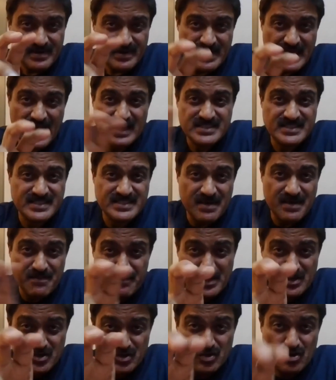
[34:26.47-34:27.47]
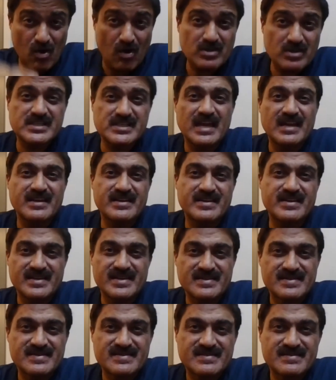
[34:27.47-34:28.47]
as compared to your salary.
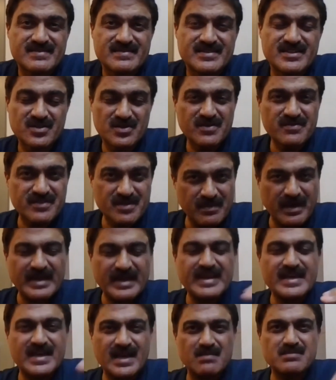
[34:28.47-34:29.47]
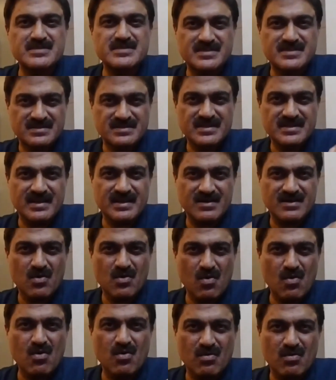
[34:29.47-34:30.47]
If the money comes in
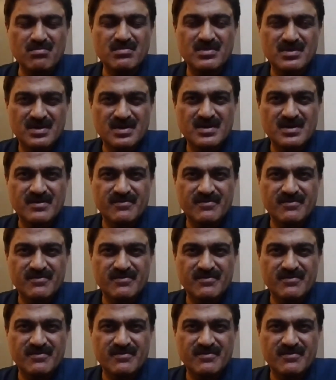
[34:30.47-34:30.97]
home,